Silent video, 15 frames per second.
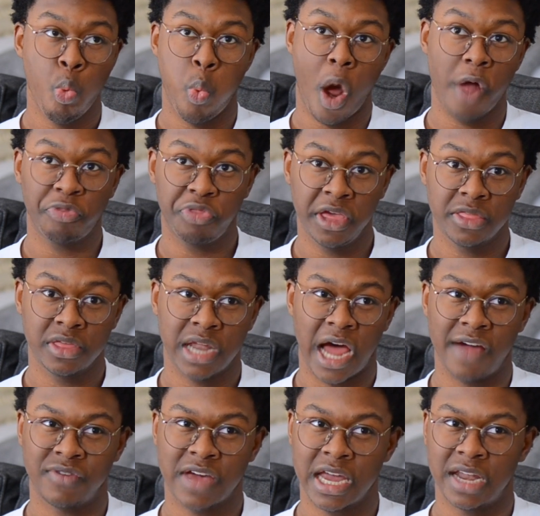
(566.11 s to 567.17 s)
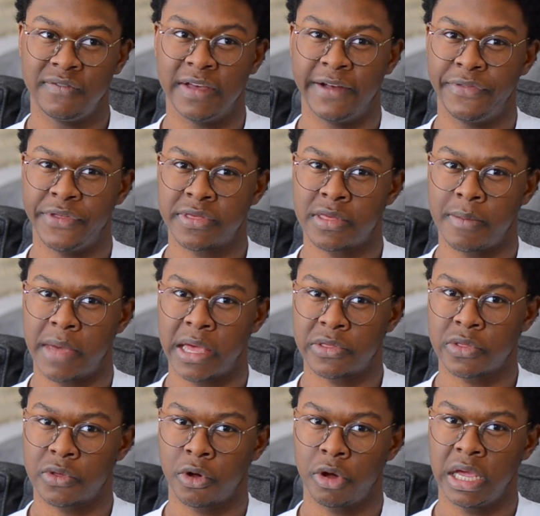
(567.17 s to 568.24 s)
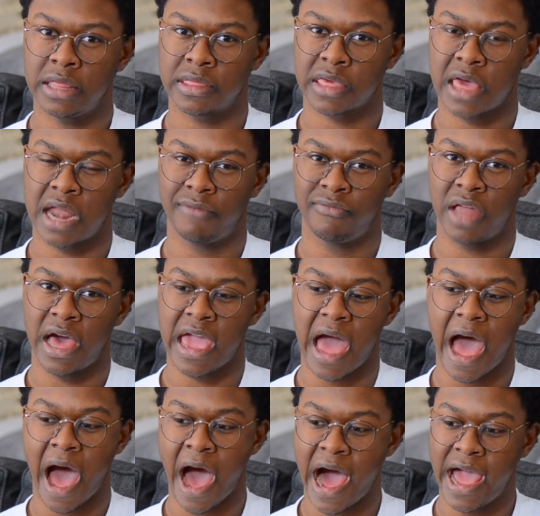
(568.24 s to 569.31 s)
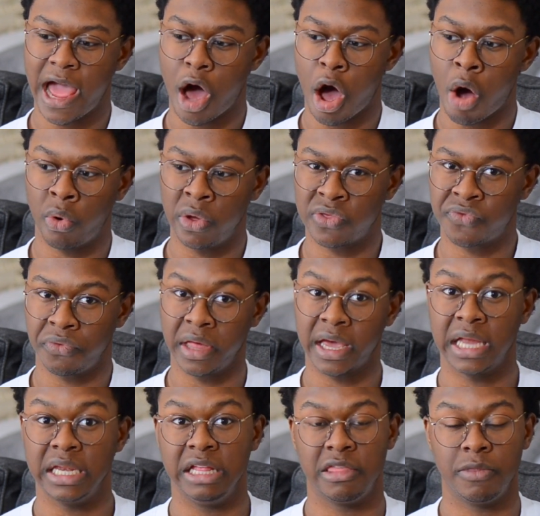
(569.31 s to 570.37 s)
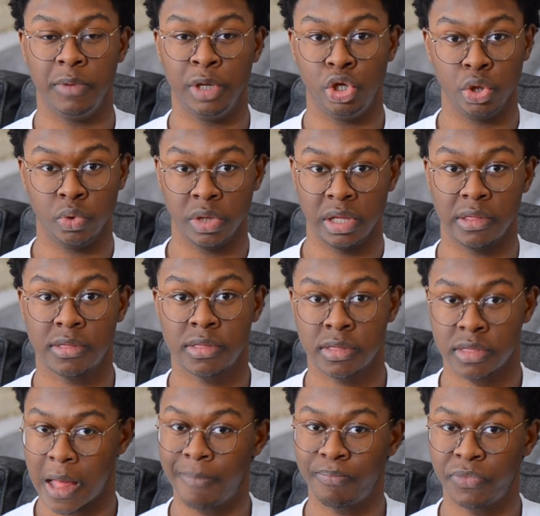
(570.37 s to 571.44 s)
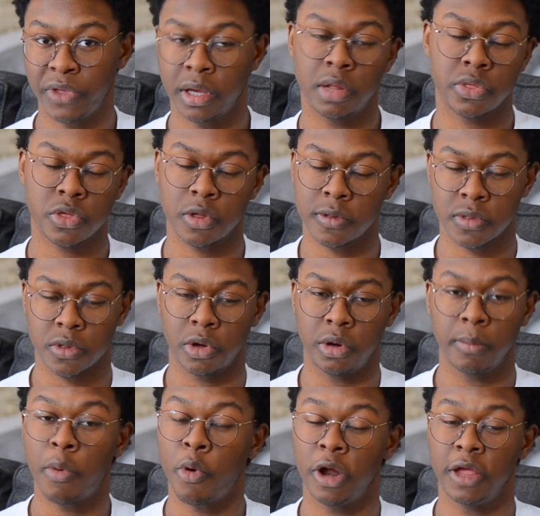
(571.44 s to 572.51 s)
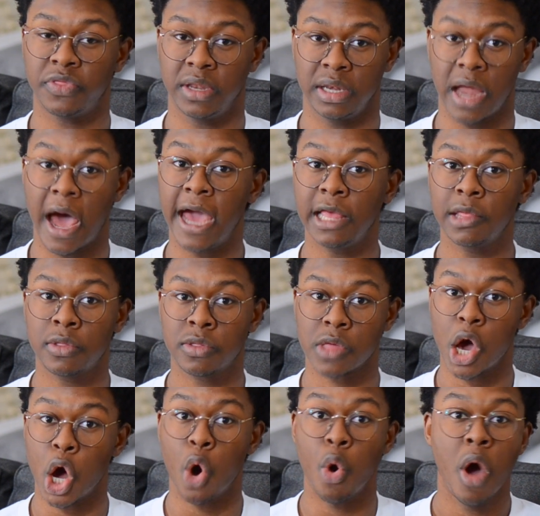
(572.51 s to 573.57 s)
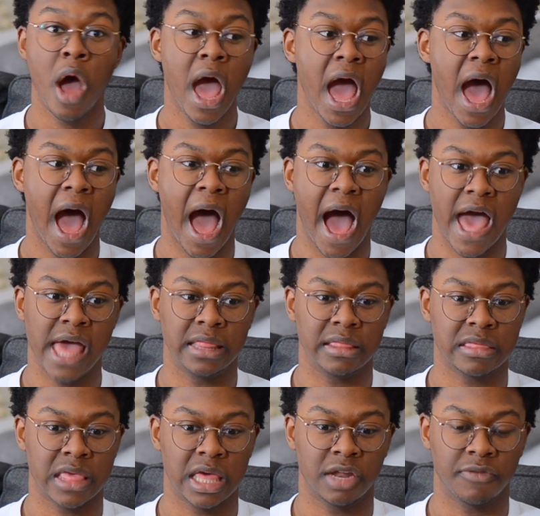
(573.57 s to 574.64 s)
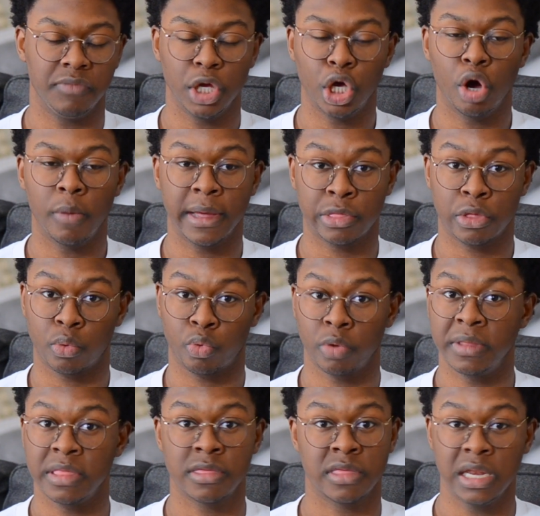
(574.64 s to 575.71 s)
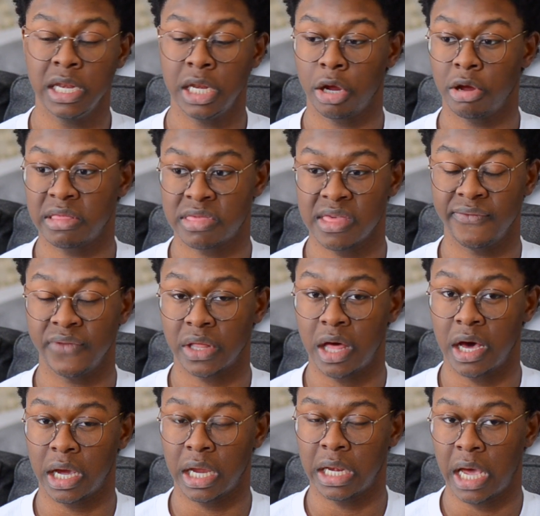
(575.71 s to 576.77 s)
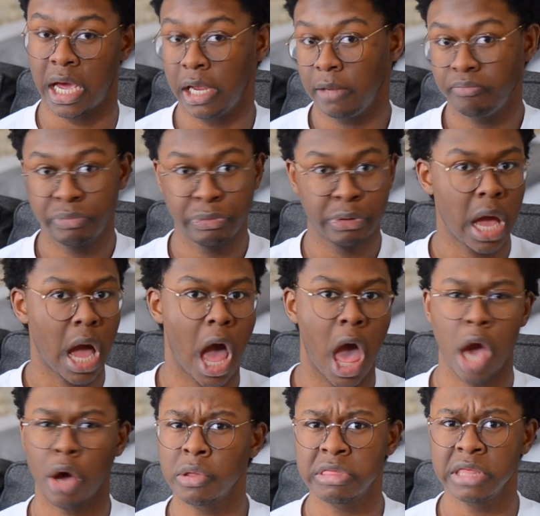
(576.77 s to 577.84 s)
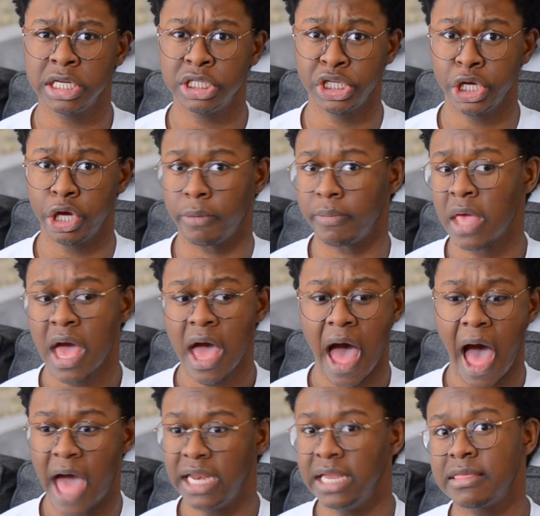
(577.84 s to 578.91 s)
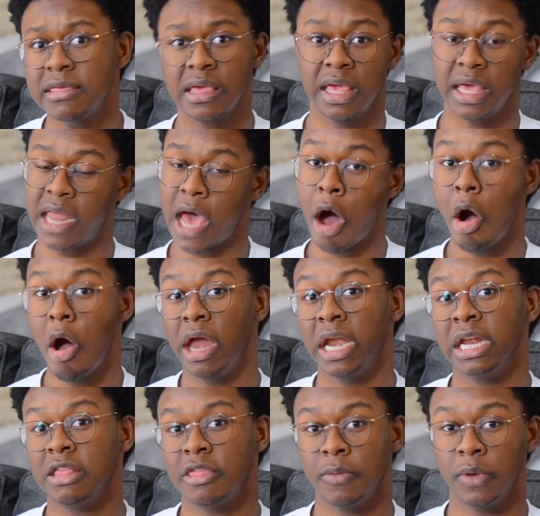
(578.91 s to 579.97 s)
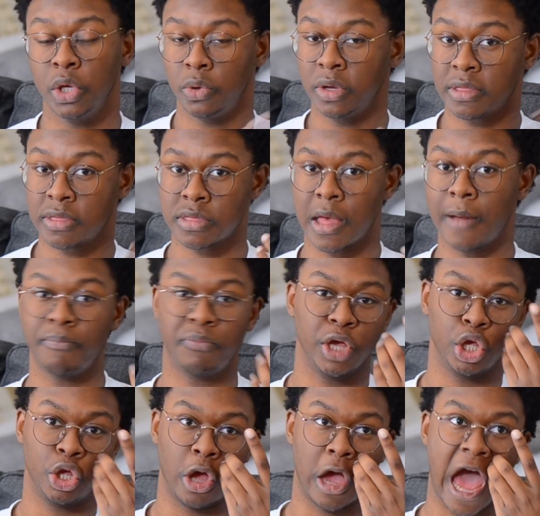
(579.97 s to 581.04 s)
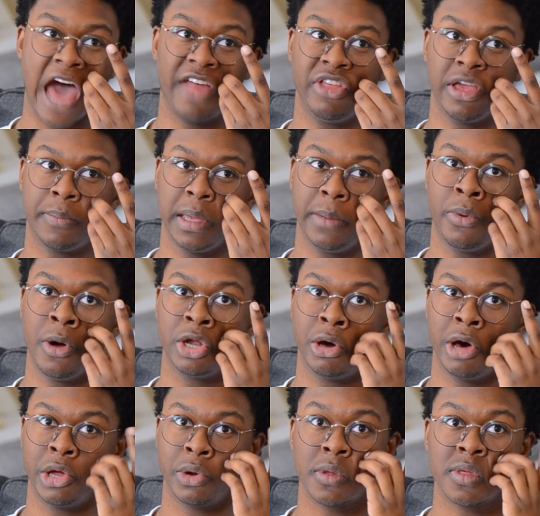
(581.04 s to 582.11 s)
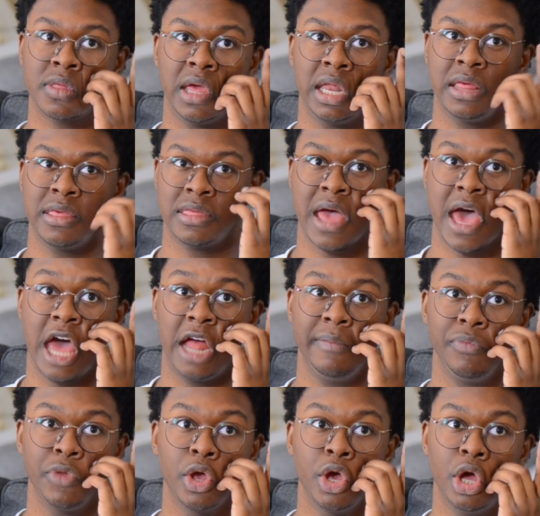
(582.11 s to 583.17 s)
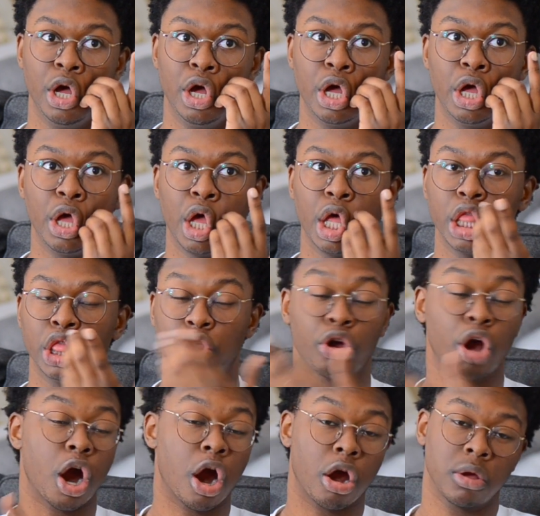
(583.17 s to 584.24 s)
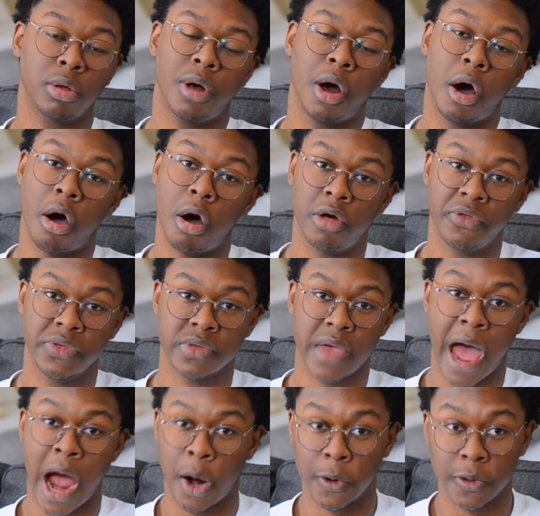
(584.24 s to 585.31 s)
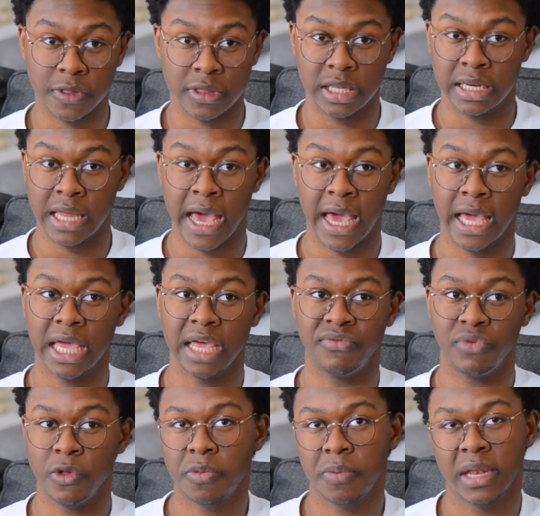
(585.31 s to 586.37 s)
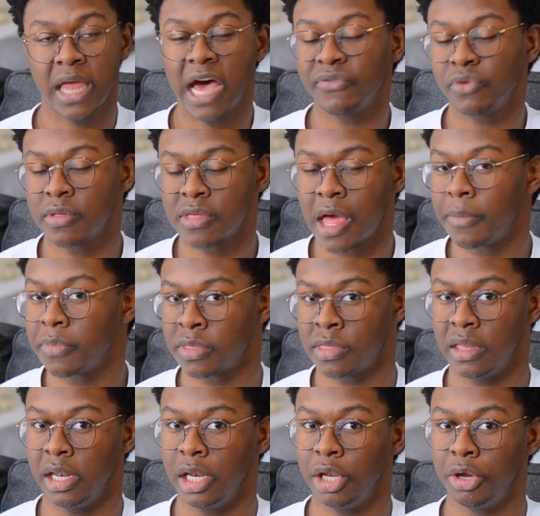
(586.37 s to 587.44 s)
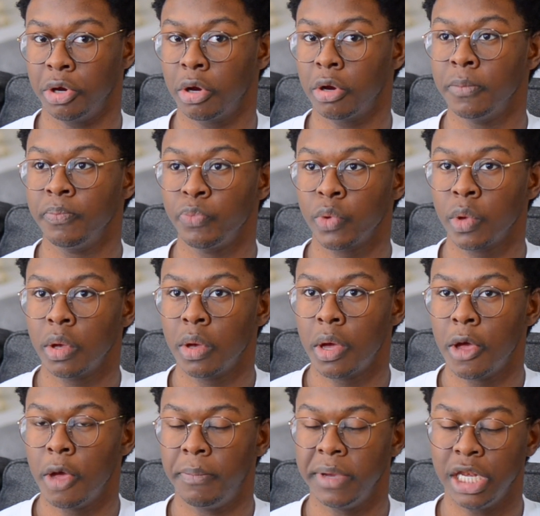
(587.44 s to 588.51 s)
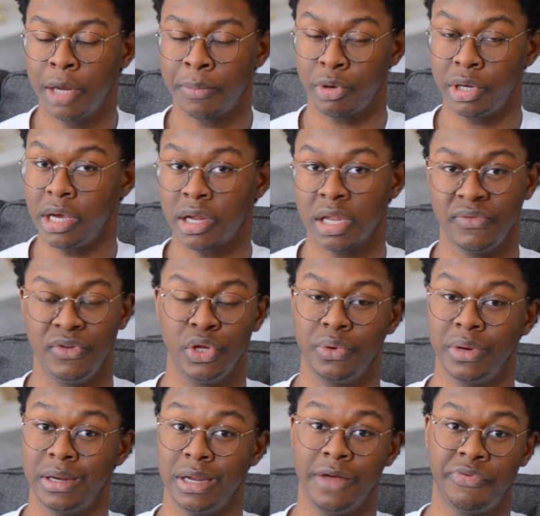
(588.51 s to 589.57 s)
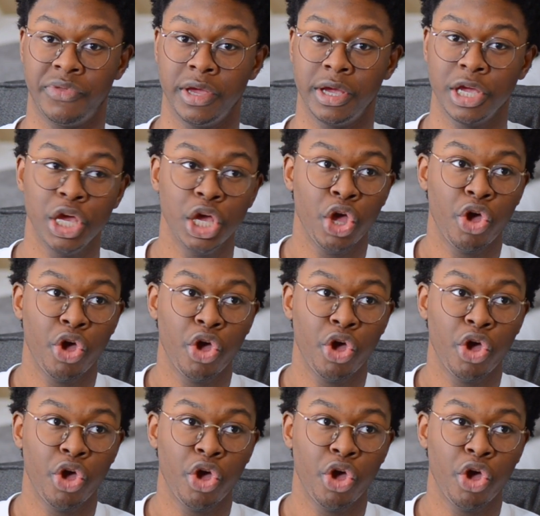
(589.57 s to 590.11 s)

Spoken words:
one thing that I've kind of done this semester is kind of like I always feel like I need to be doing something until a certain point at the night. So instead of me going back to the room and sitting there at 7 o'clock at night, I go to the gym. I need to get out, and I need to be doing something. I think people don't understand is that there are all these hours in the day. If you spend half your time sitting there being unproductive and doing nothing,